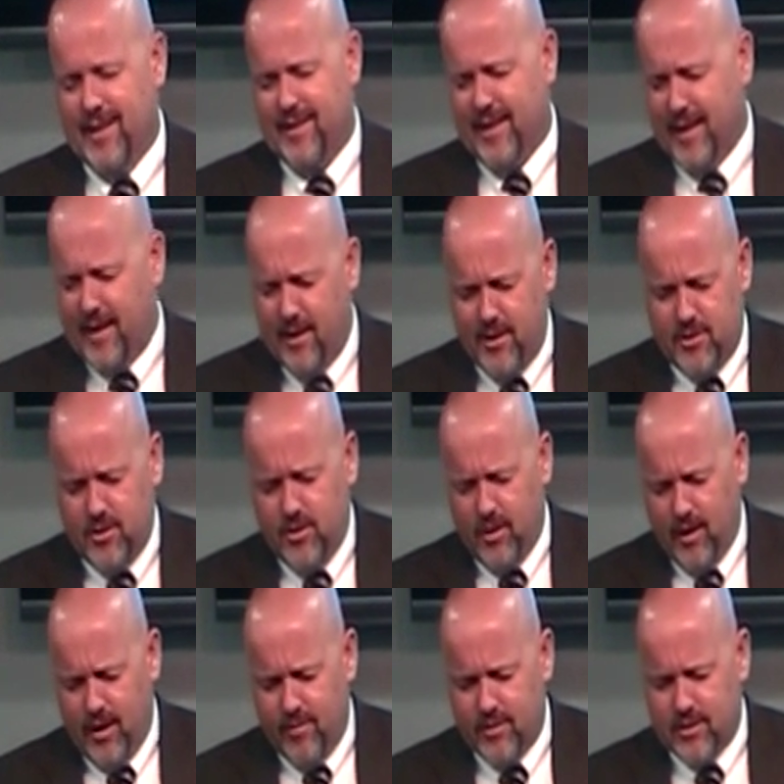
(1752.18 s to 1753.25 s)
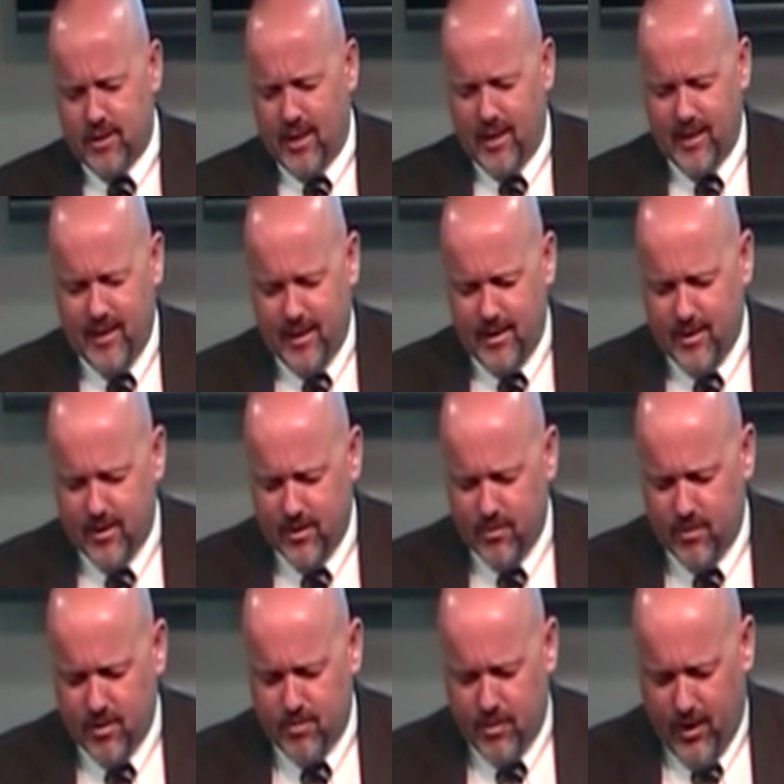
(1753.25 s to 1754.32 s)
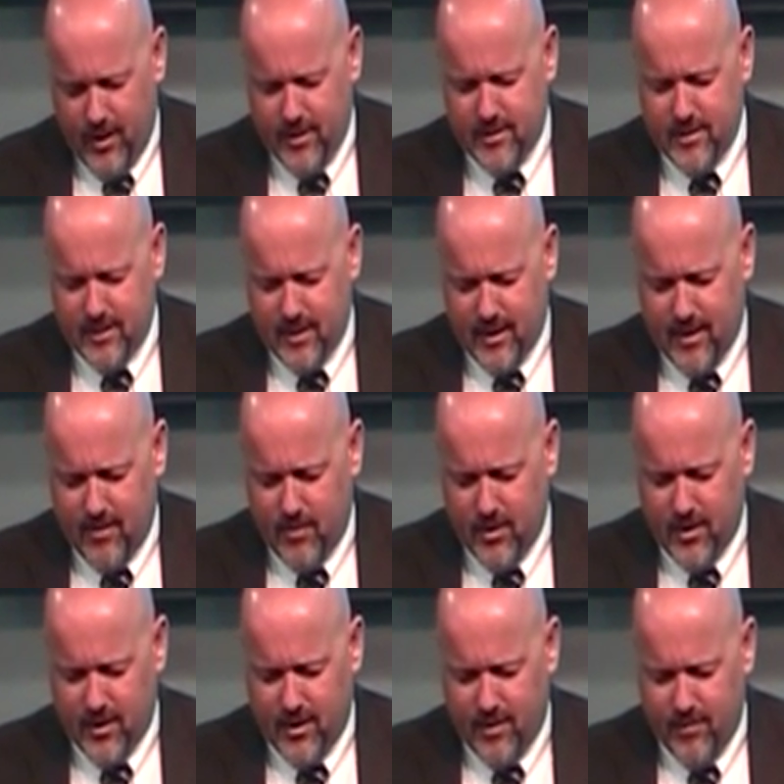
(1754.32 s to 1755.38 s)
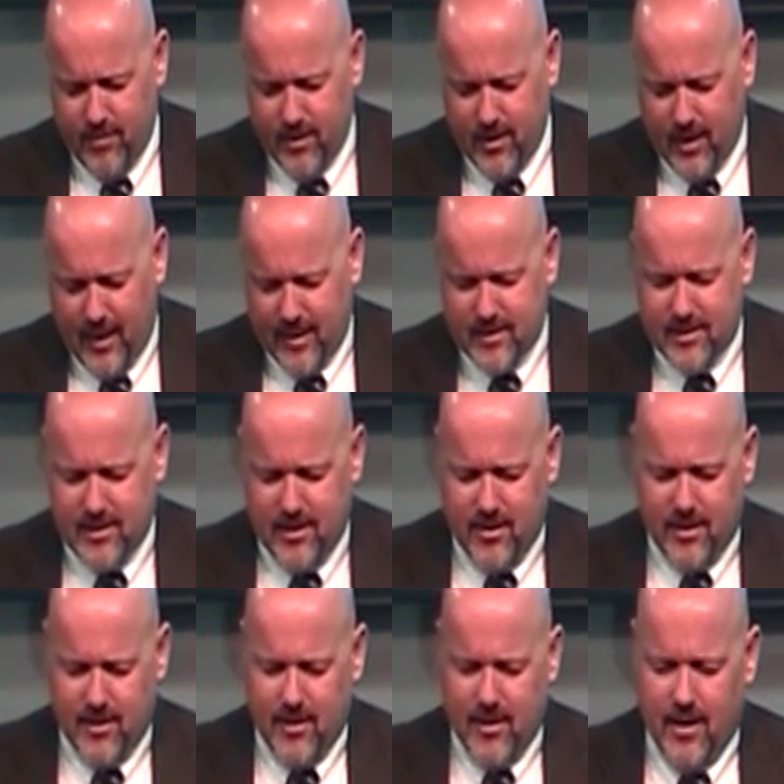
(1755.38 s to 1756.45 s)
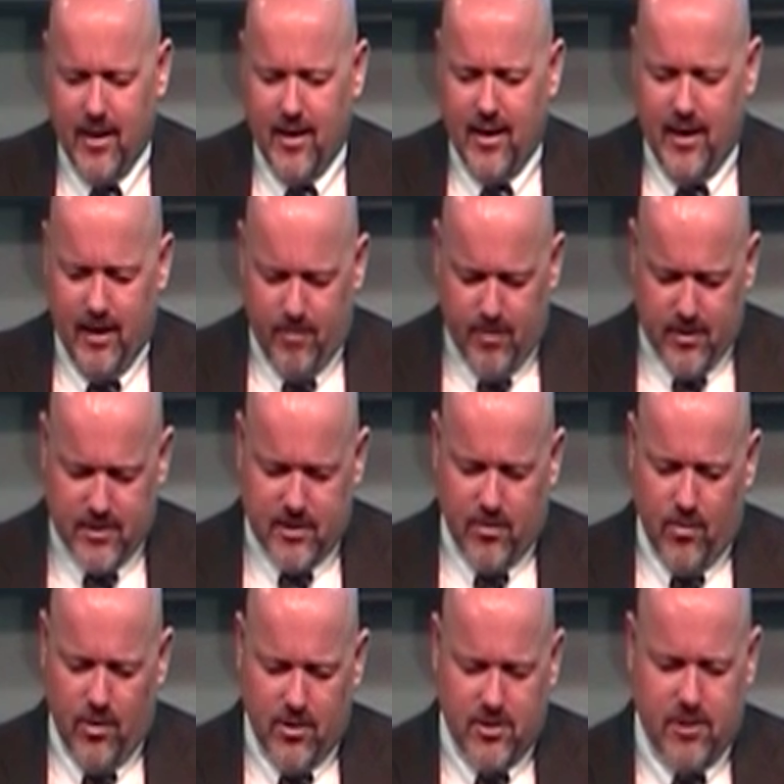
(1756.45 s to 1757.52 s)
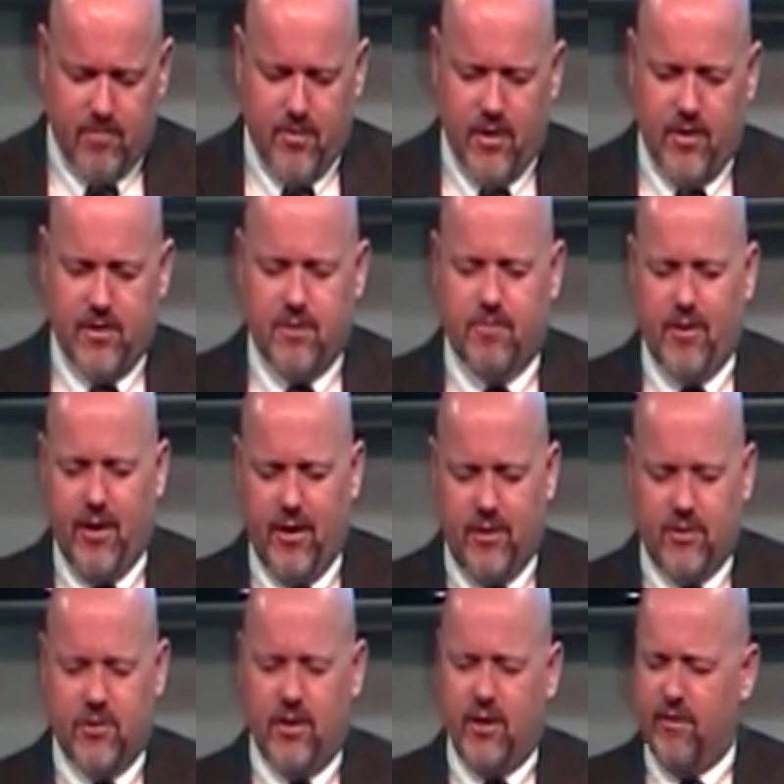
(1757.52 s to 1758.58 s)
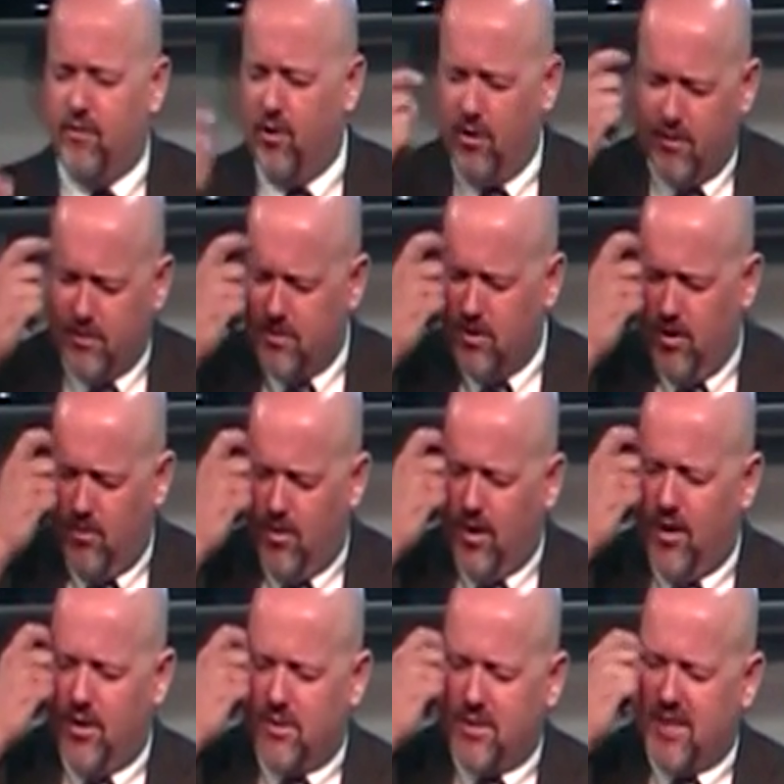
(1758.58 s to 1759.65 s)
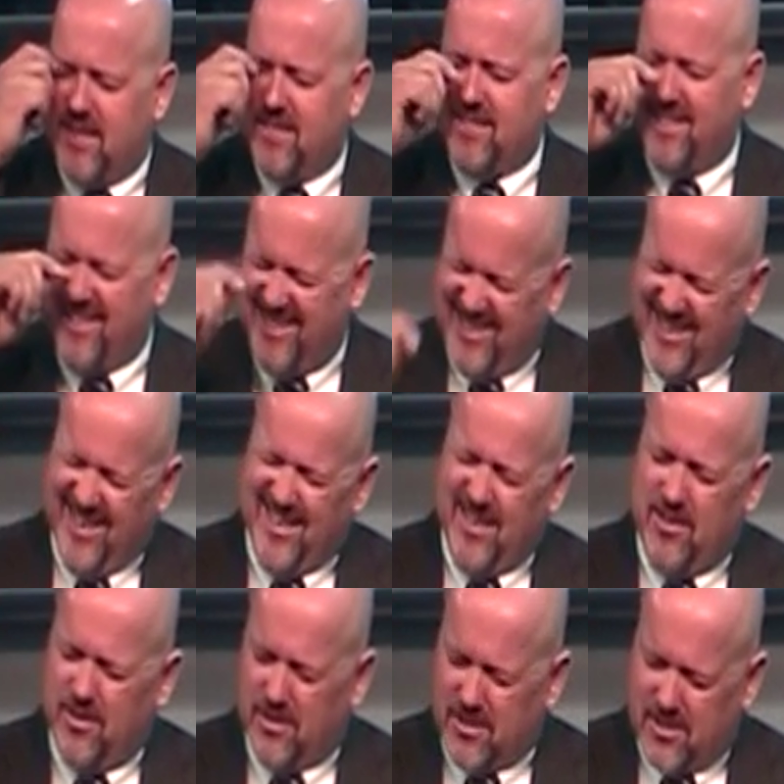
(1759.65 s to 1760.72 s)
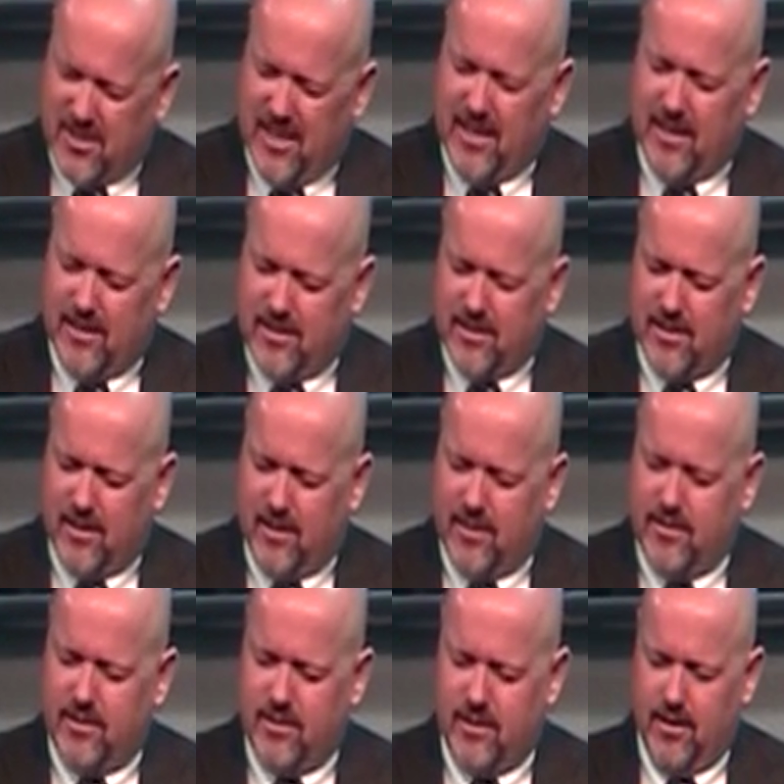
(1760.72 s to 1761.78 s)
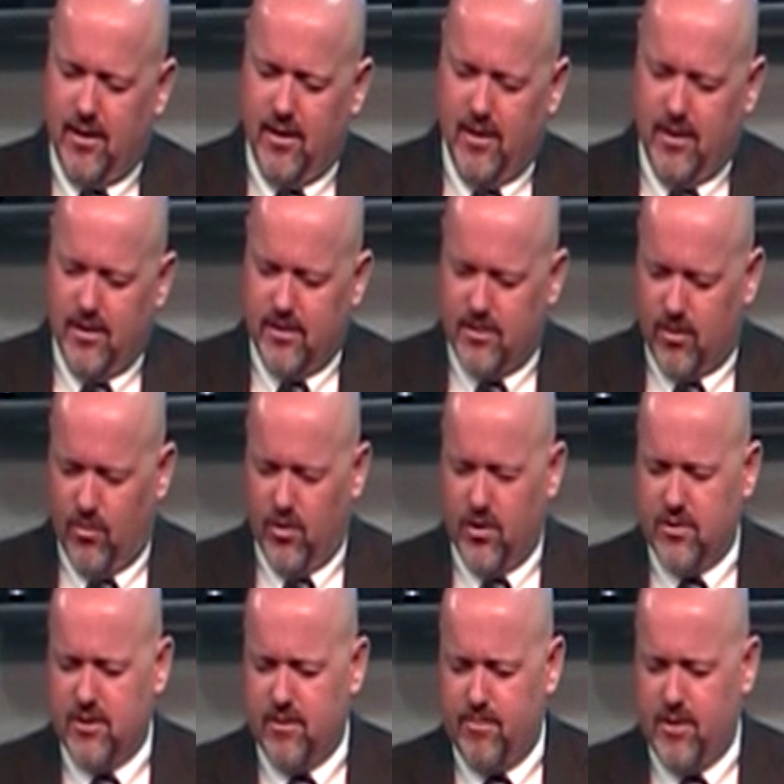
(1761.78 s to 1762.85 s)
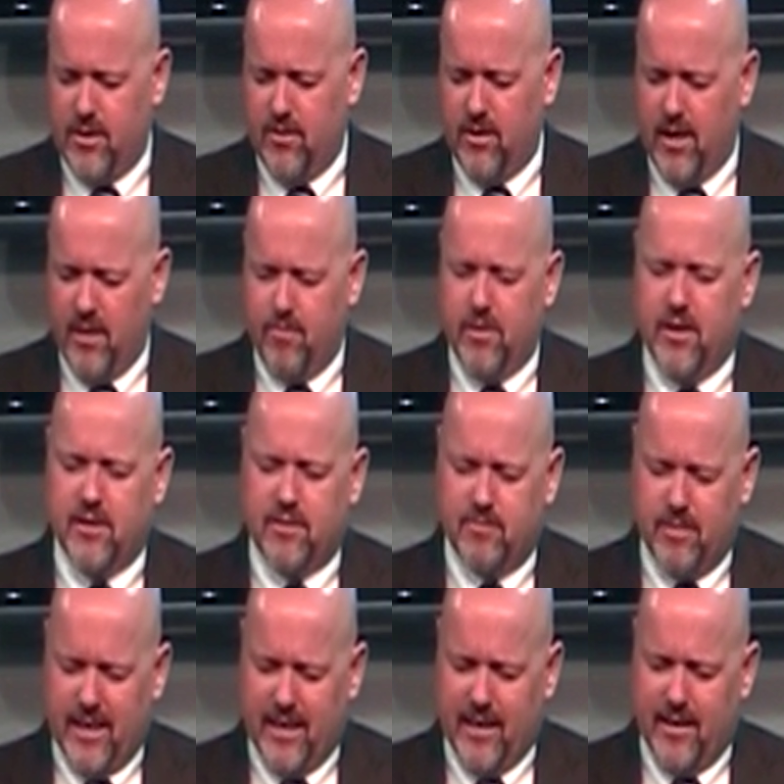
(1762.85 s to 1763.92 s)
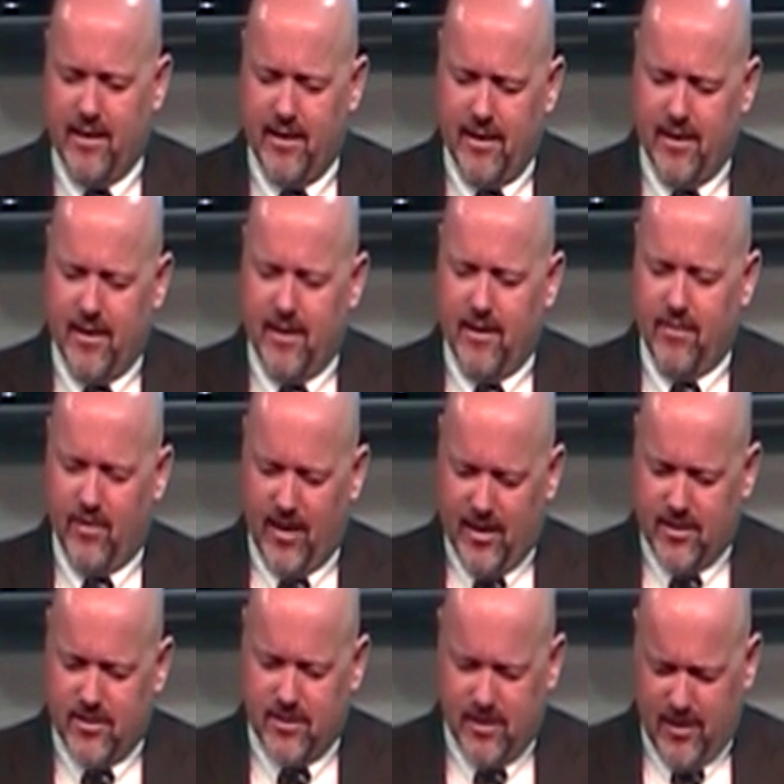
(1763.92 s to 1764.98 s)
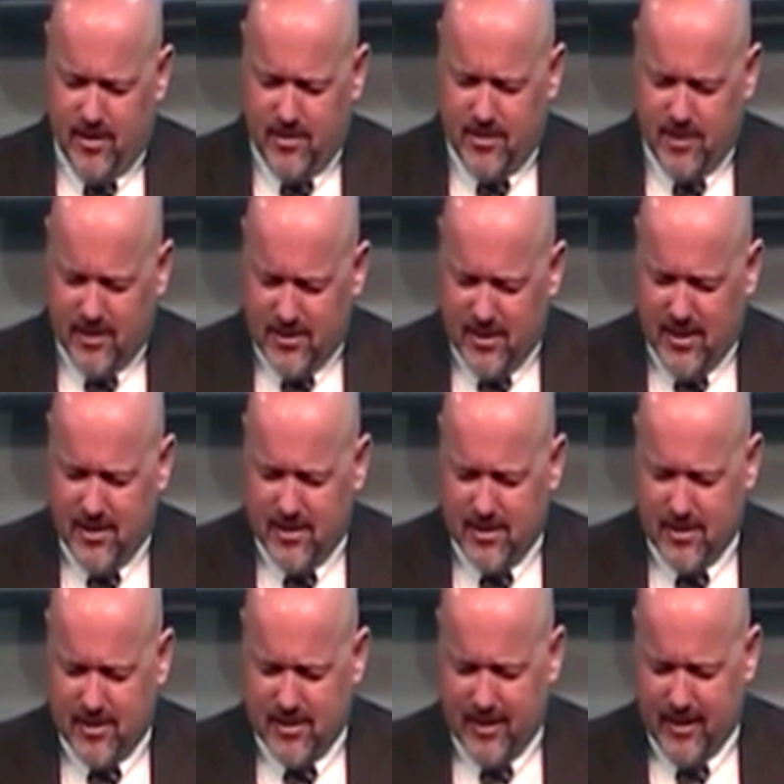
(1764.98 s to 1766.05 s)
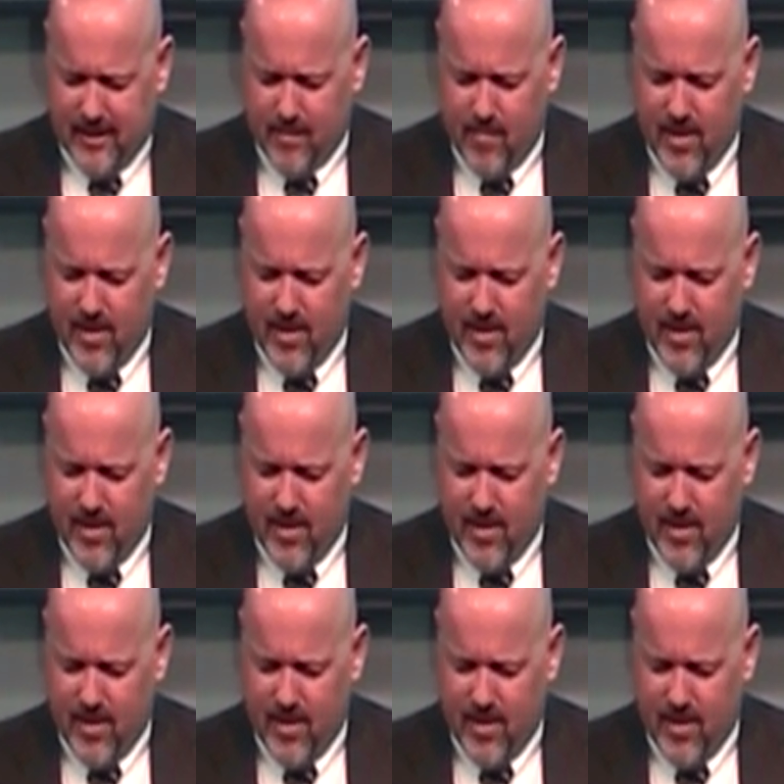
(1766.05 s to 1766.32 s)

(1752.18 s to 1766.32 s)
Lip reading: Thank You that You love us like You do. We praise You now. We love You. Ask You to help us to worship You in spirit and truth, Lord, because Your Word says today You're seeking such to worship You. Help us be that such. In Jesus' name,